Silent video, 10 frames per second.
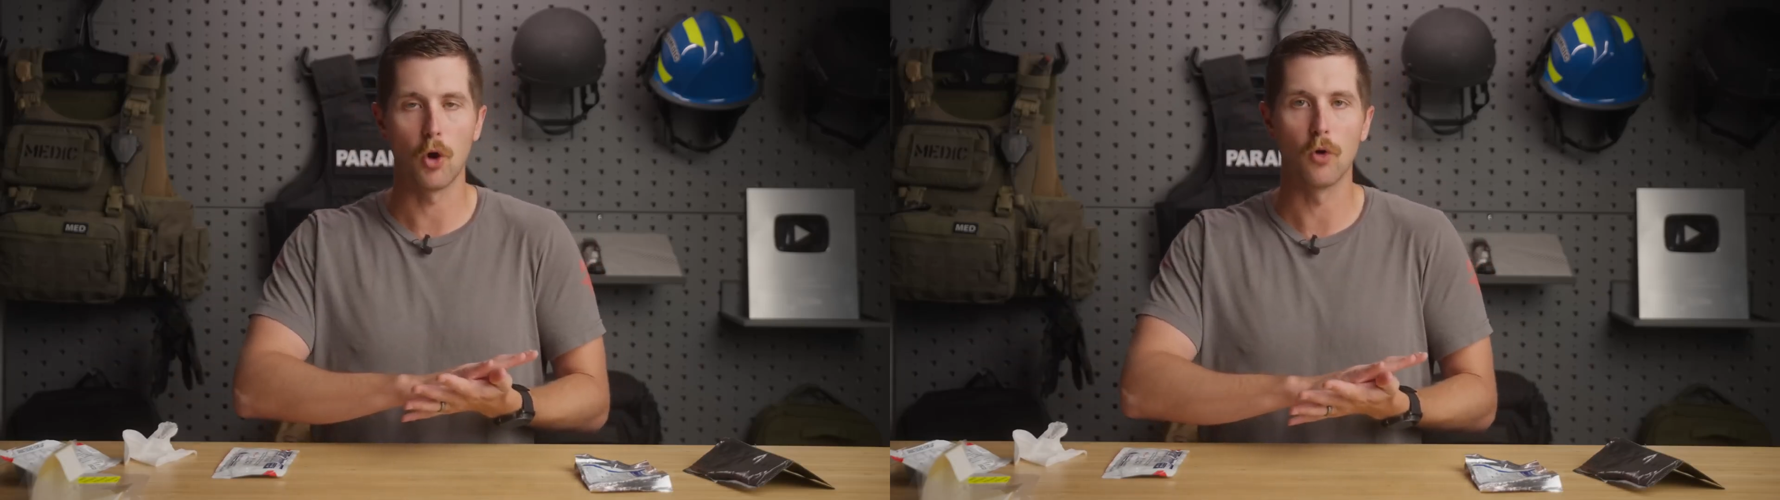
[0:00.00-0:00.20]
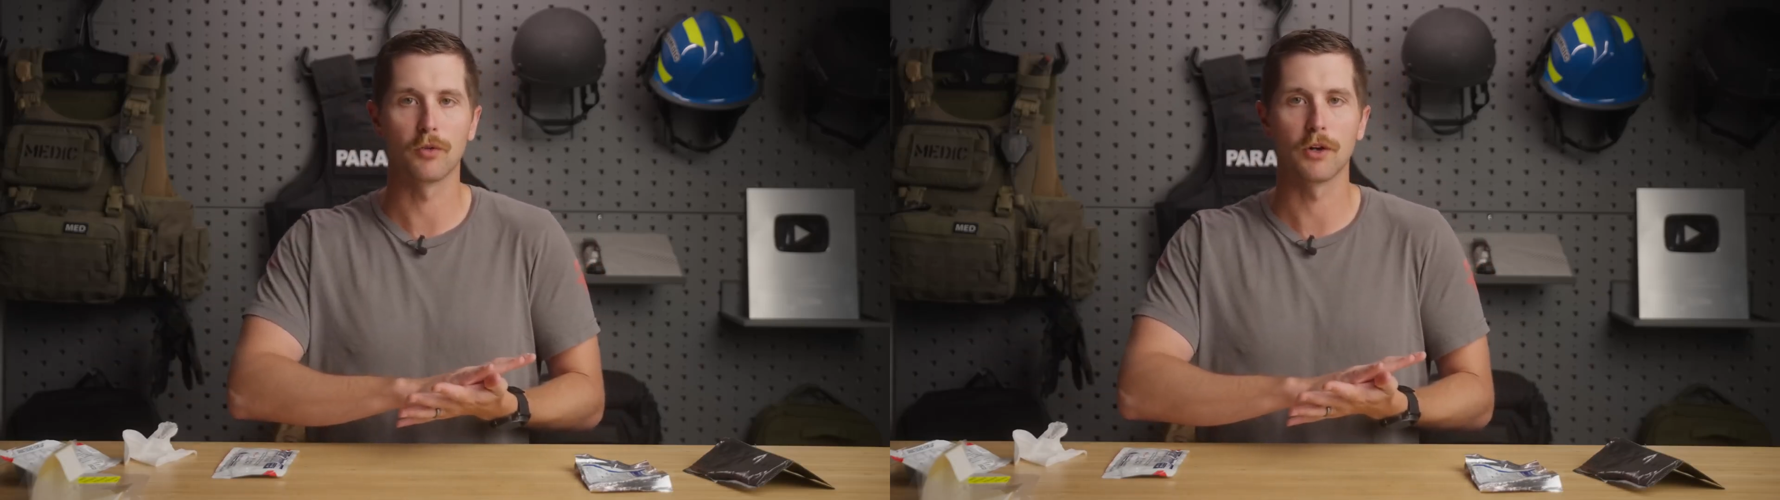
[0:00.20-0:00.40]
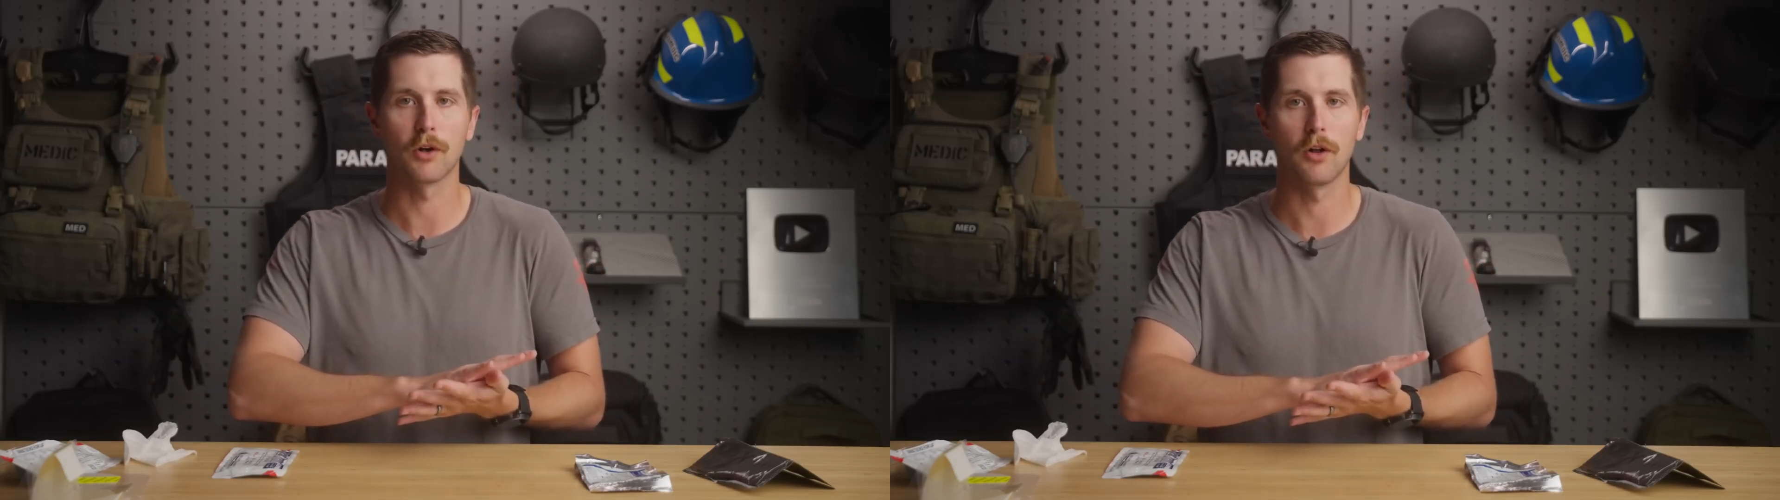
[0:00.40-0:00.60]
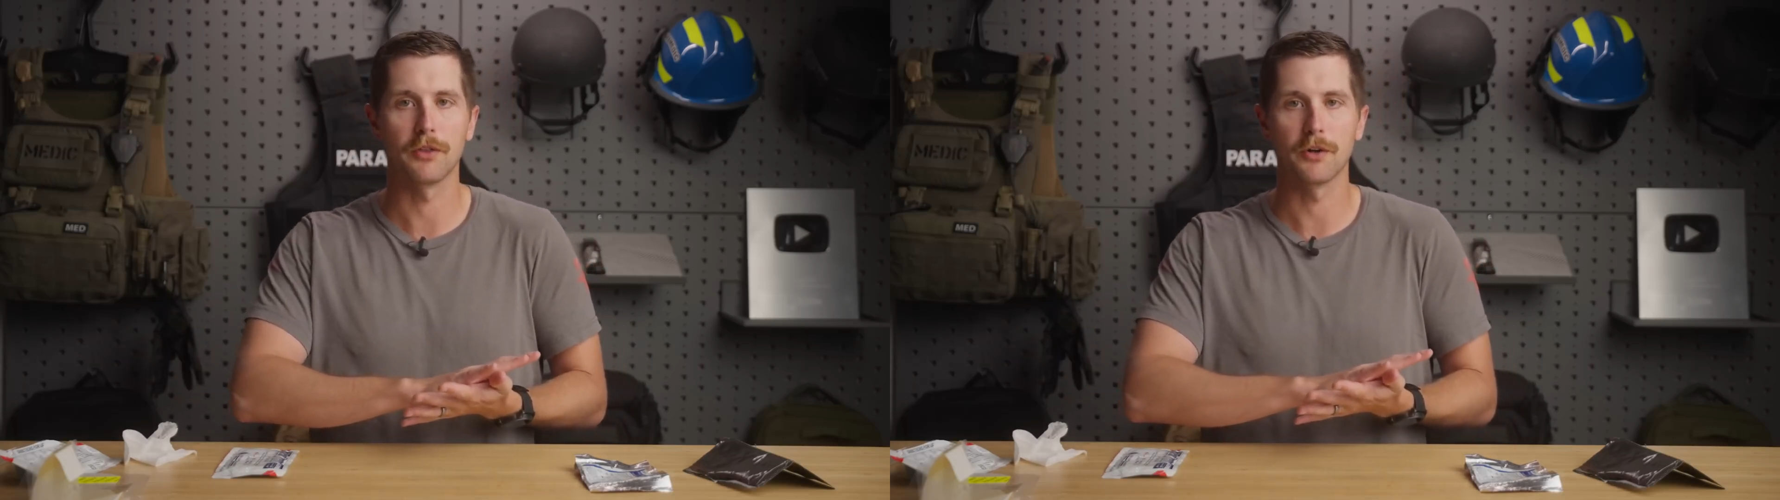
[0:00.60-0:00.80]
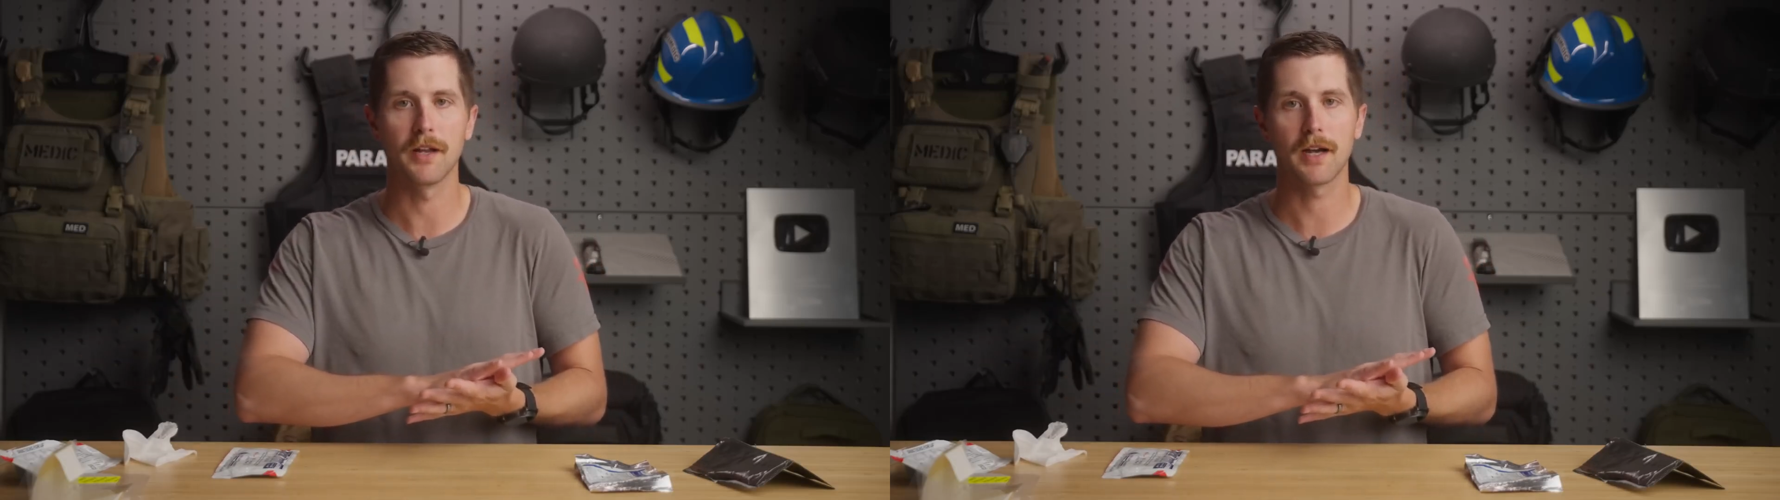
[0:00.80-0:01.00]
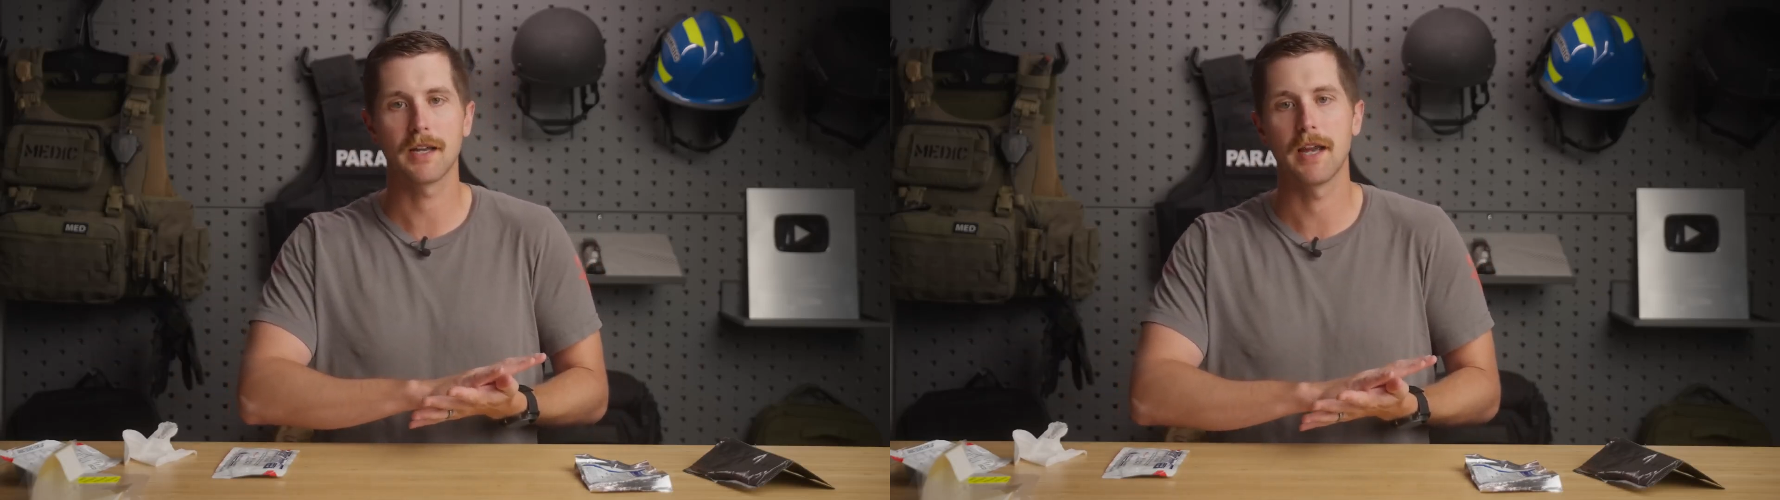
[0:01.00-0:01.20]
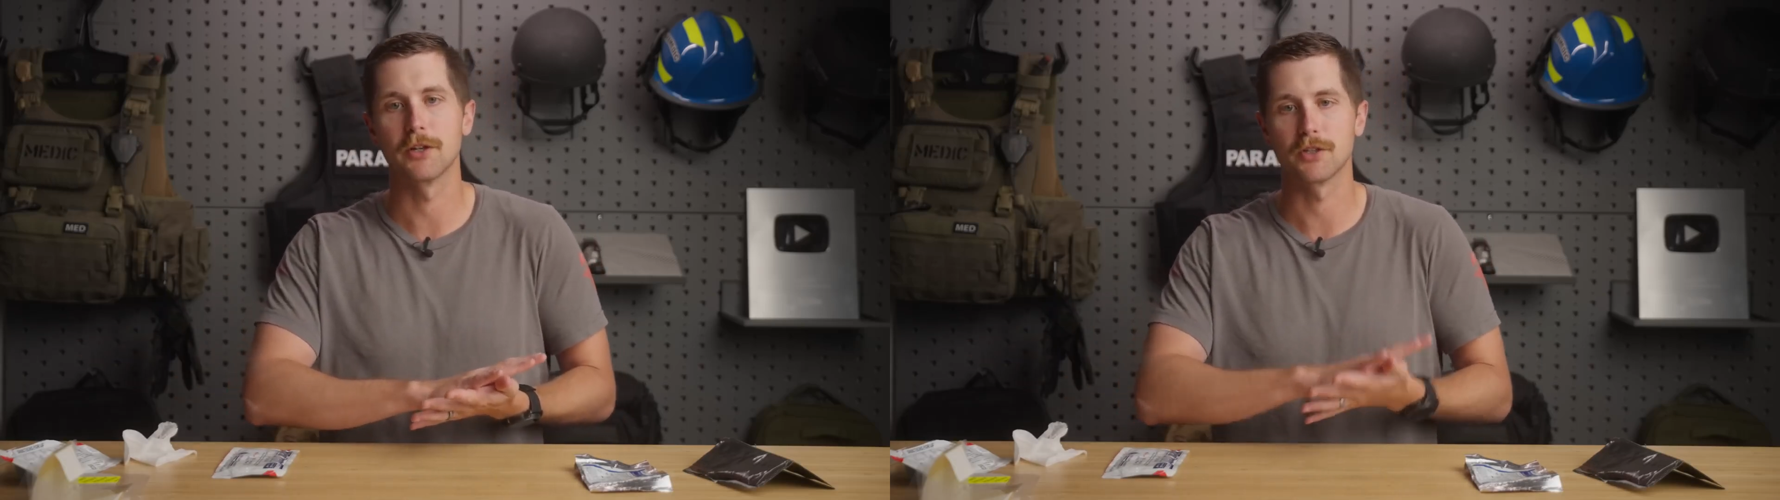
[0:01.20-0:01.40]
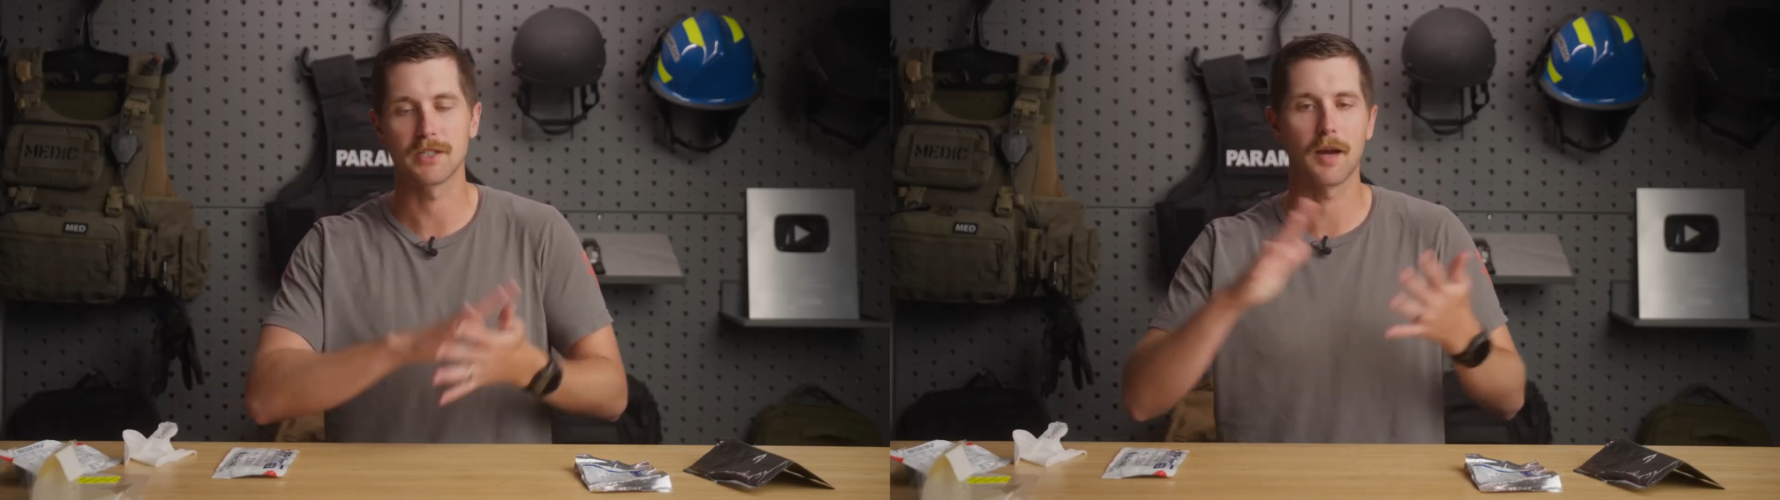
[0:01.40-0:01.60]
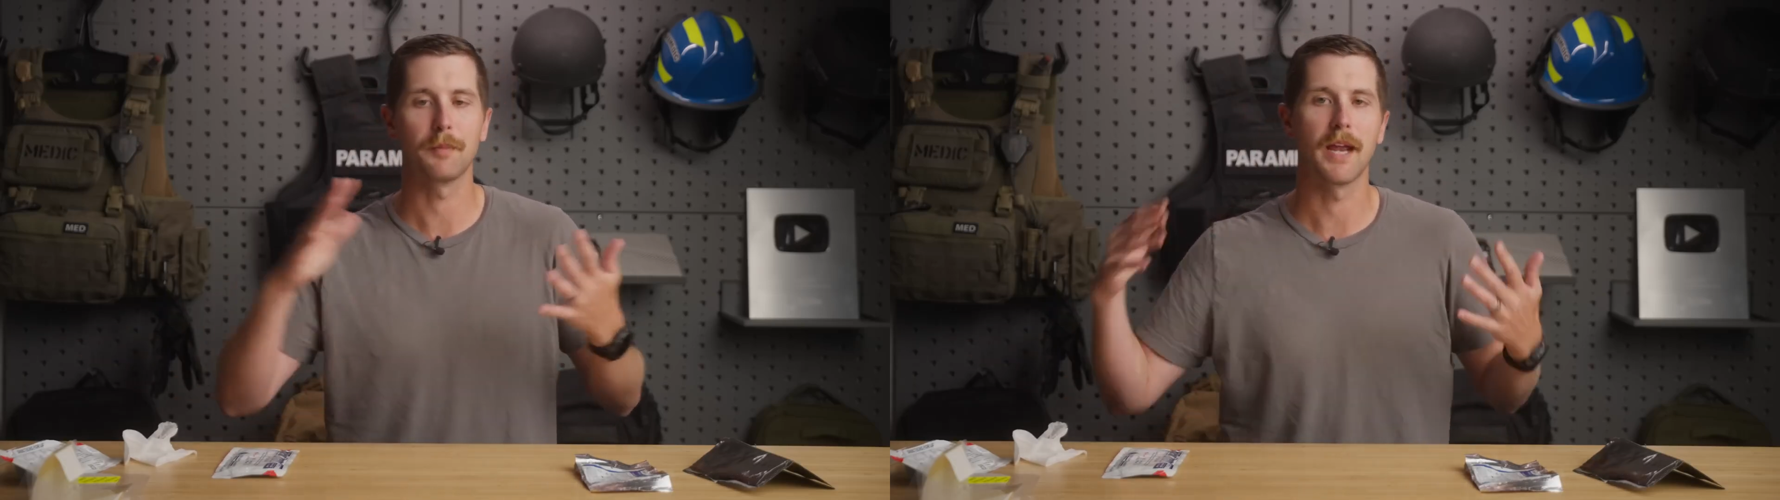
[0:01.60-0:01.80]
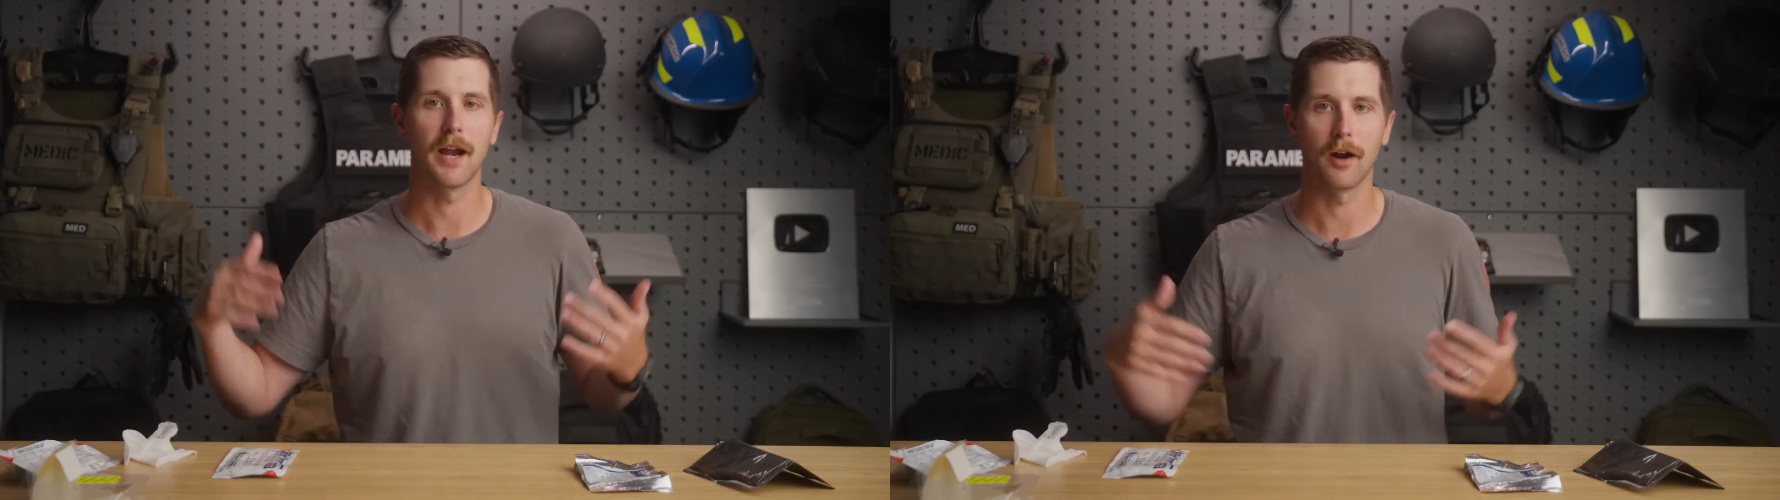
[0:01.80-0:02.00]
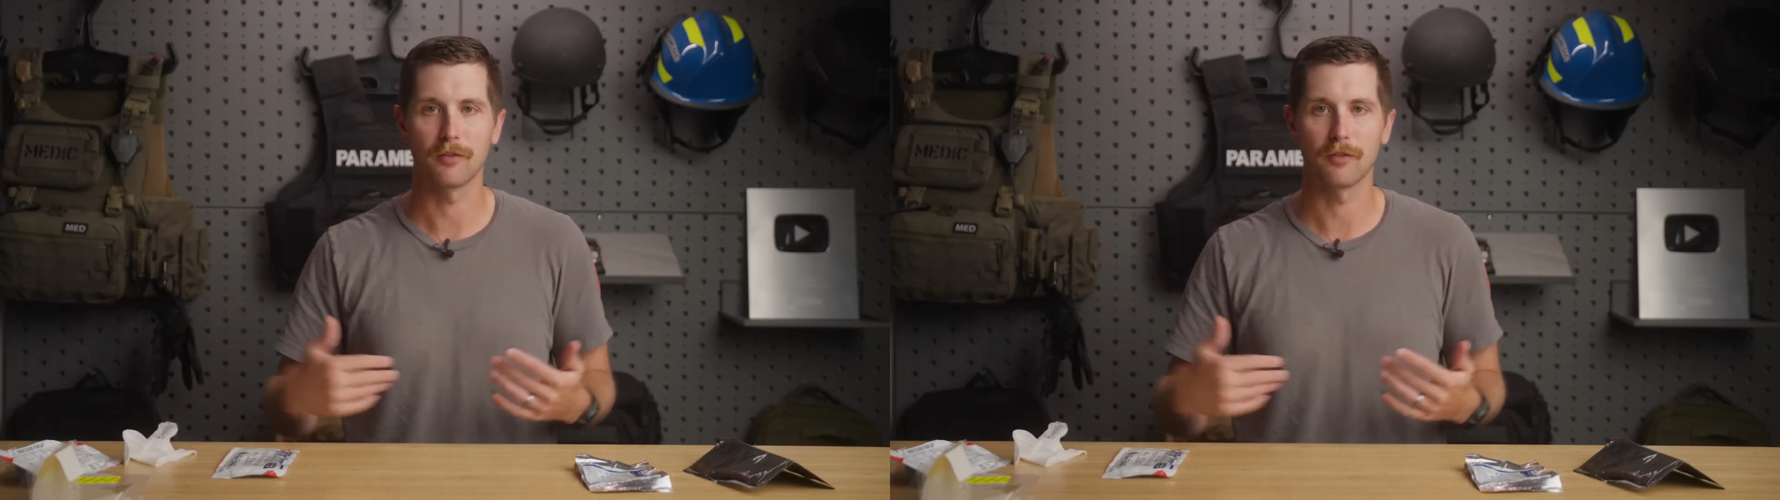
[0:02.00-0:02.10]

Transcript: over it on their neck, and you're stopping air